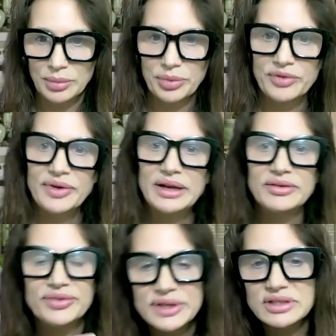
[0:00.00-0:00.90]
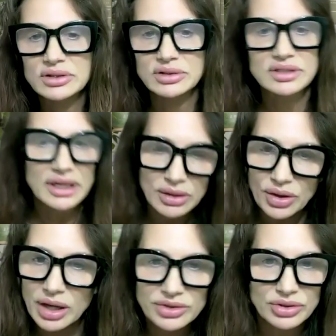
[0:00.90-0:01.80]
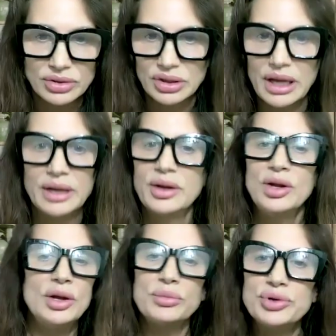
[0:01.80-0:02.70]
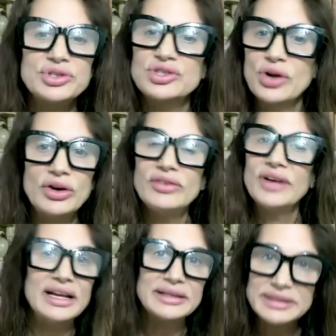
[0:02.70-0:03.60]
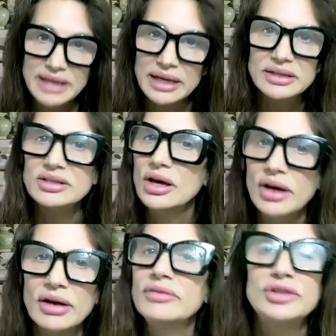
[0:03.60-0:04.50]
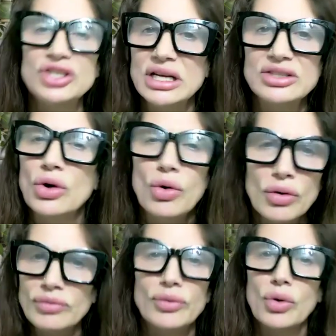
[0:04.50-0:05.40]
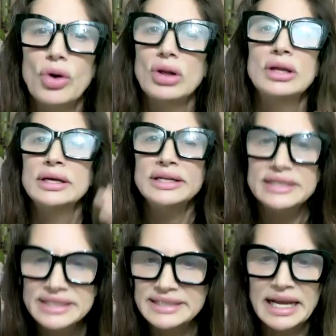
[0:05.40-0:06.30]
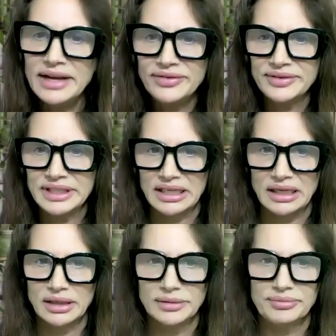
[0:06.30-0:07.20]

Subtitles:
prevent physical, psychological, and preserve a sense of just overall safety